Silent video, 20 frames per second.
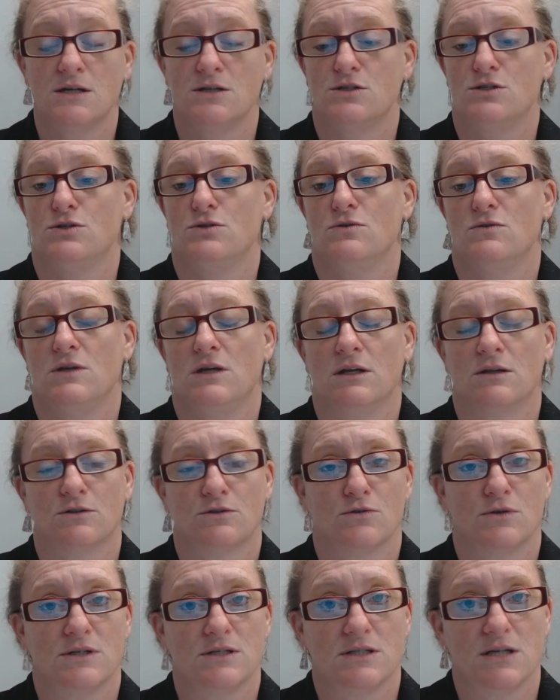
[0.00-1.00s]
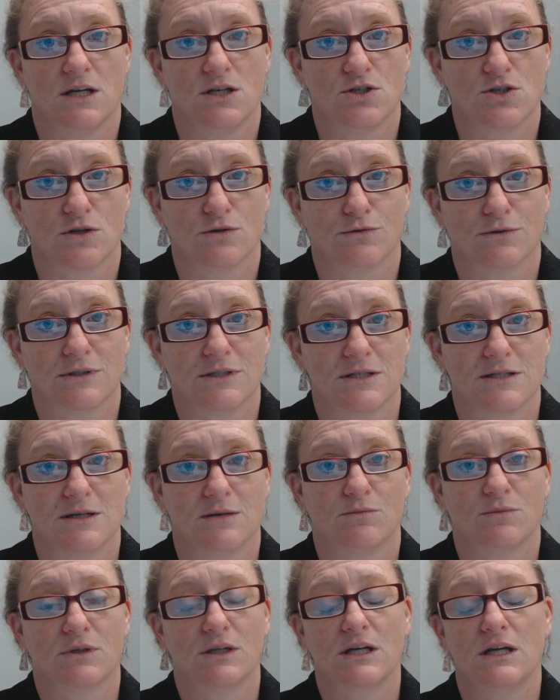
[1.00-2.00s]
to the Illinois State General
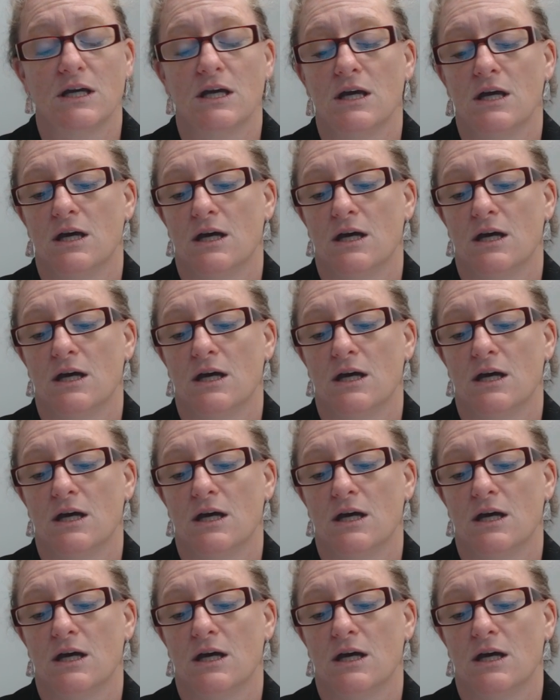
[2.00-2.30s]
Assembly,